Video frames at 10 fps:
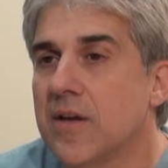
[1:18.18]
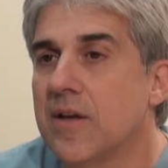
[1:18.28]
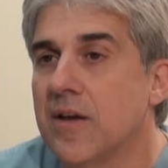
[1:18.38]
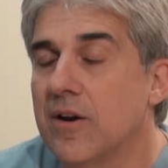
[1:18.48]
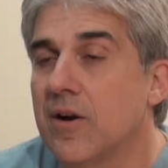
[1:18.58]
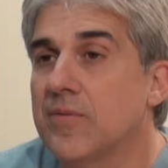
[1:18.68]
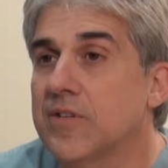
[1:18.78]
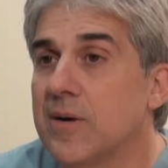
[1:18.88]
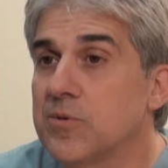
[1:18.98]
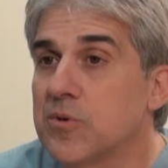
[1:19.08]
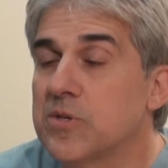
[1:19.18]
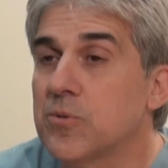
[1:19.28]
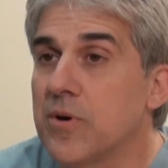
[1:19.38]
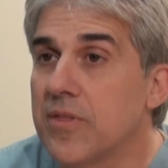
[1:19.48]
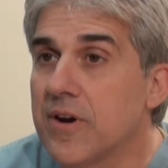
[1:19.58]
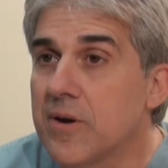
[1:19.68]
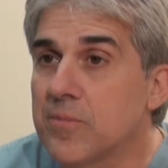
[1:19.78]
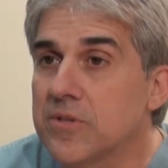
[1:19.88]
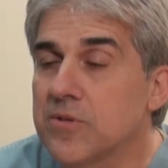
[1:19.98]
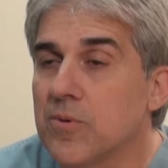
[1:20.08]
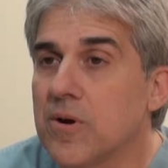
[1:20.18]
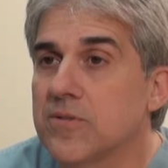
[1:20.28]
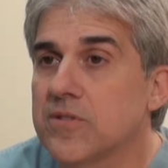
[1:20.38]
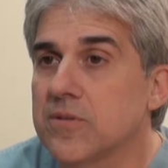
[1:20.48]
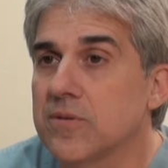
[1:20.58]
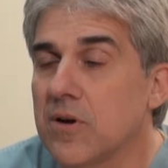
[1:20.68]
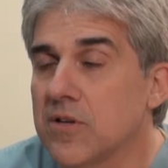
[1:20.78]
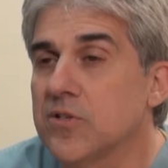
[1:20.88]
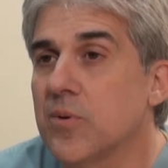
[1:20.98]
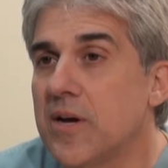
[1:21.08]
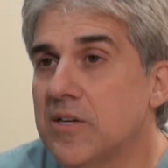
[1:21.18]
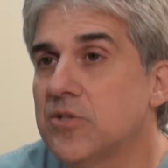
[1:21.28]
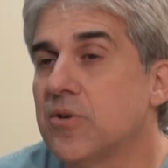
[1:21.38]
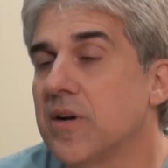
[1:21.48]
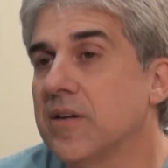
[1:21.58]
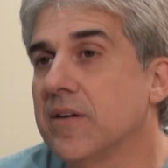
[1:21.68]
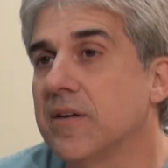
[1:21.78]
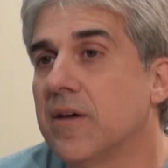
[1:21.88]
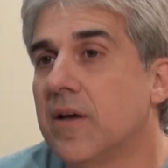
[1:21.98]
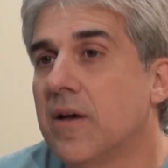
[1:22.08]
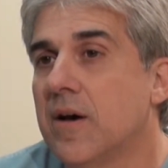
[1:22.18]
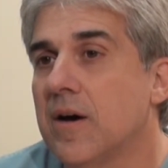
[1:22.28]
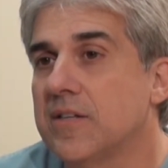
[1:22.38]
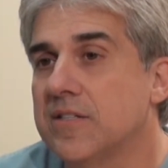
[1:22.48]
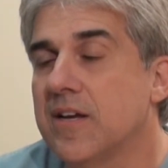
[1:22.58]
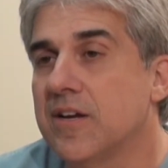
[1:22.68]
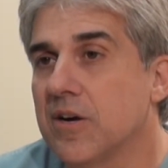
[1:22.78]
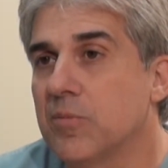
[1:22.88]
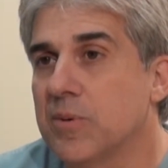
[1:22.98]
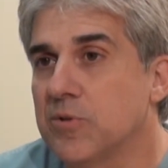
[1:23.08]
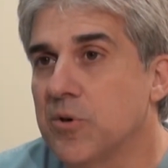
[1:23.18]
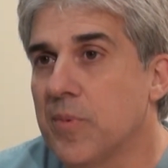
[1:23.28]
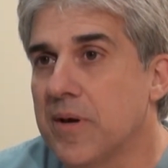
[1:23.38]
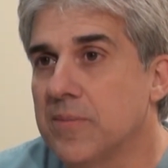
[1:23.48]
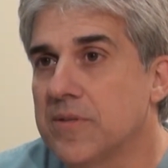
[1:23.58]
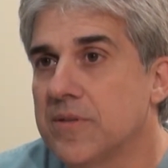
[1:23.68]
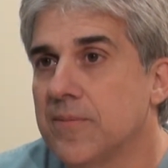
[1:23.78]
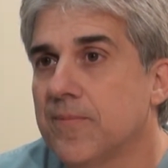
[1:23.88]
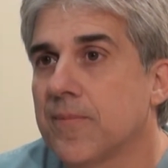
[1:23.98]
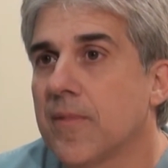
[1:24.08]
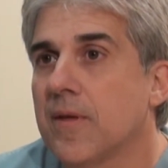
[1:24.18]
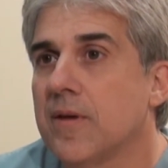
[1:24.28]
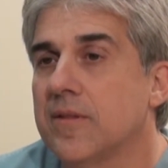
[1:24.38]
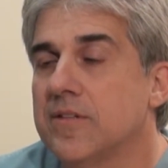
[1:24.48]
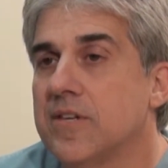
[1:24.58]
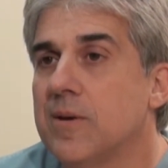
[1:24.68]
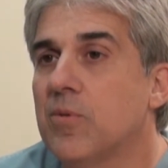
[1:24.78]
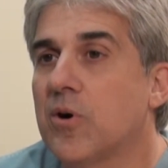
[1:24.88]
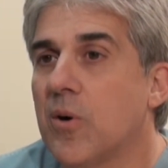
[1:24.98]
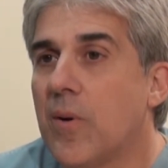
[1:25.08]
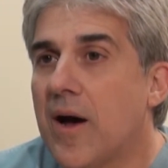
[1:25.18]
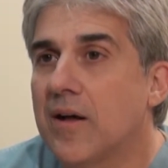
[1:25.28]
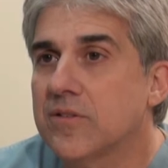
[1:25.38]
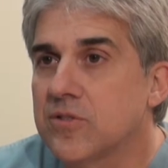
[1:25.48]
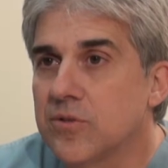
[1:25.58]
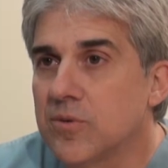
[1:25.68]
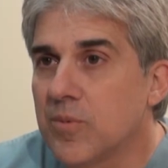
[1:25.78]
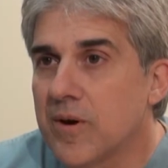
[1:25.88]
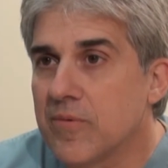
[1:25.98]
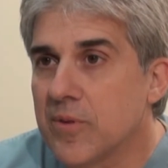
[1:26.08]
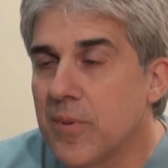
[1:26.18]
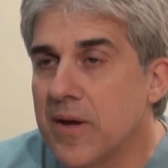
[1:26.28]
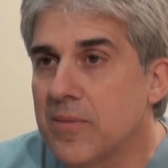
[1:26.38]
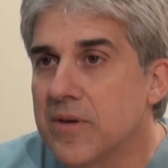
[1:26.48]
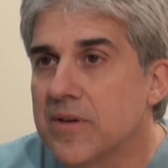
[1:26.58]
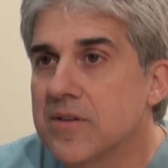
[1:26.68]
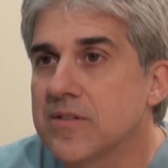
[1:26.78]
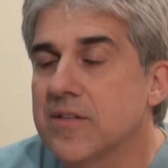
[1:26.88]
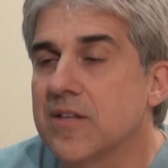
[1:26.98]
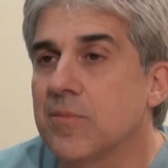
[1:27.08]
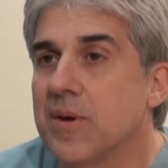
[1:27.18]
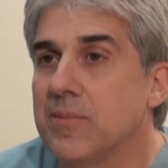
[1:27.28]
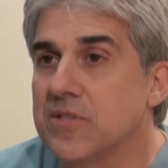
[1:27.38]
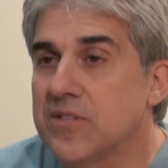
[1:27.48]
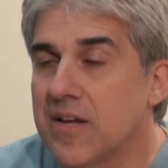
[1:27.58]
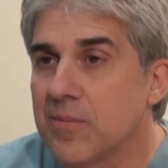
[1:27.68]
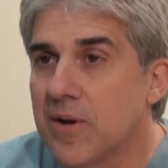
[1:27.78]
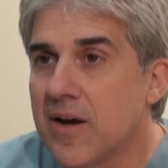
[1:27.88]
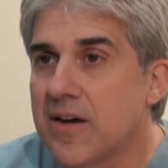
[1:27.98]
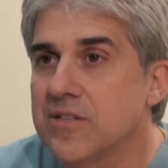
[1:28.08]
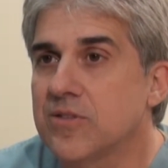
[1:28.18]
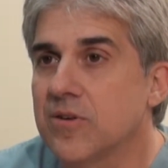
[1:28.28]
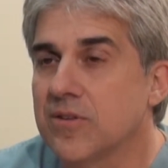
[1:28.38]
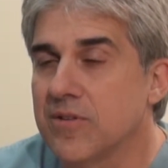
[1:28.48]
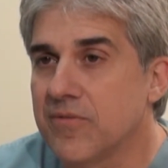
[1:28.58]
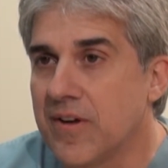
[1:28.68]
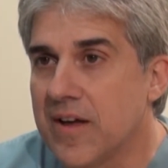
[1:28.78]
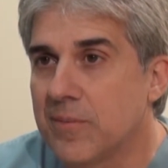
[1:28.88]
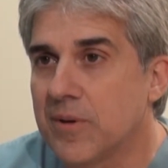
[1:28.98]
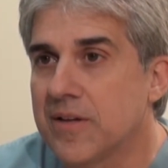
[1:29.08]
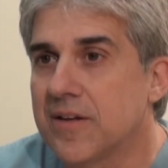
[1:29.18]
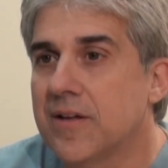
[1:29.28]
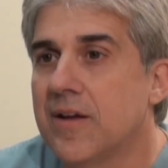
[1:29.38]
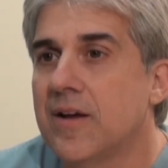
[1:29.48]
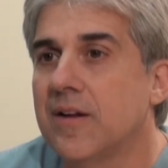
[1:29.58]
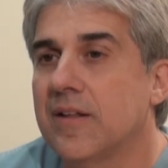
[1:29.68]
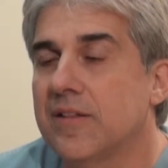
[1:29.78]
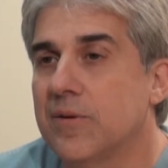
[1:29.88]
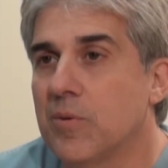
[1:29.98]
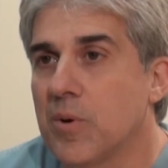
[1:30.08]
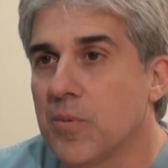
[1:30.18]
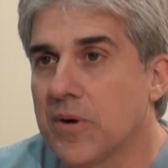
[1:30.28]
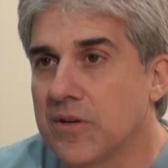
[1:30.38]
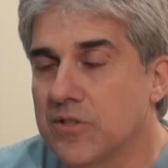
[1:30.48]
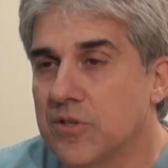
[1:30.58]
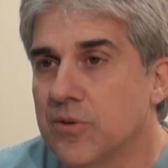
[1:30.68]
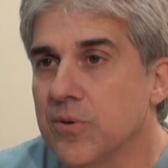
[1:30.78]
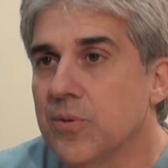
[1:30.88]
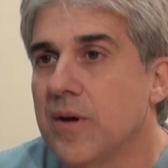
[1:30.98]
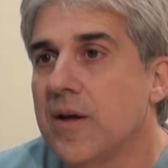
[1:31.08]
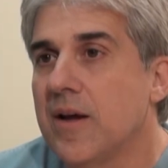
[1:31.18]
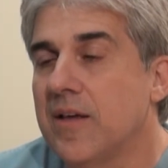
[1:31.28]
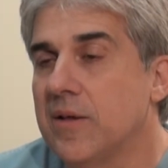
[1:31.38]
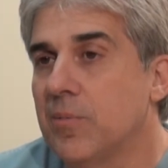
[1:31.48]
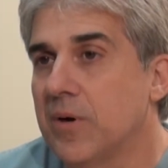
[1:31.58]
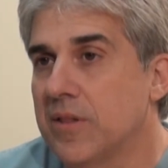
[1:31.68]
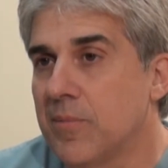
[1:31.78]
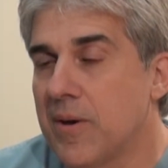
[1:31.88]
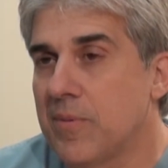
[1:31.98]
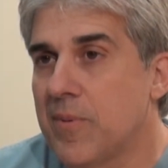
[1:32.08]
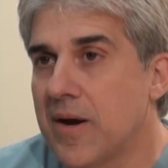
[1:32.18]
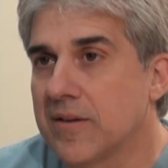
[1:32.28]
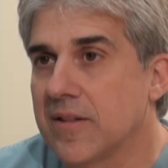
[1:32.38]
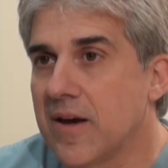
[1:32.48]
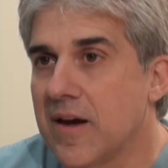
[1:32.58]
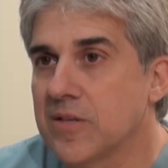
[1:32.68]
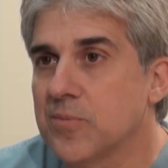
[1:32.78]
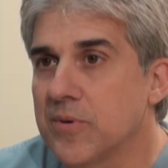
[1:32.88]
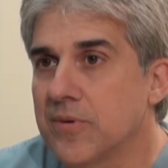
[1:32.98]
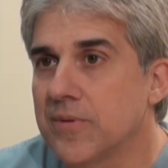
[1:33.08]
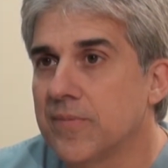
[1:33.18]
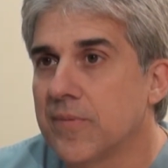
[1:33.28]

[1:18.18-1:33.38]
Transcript: and oftentimes a respiratory therapist who also, also has training uh, to take care of premature babies. The team will go out to wherever the baby is, get the baby stabilized, talk to the family, let them know what we're going to do, and then bring the baby back to the hospital.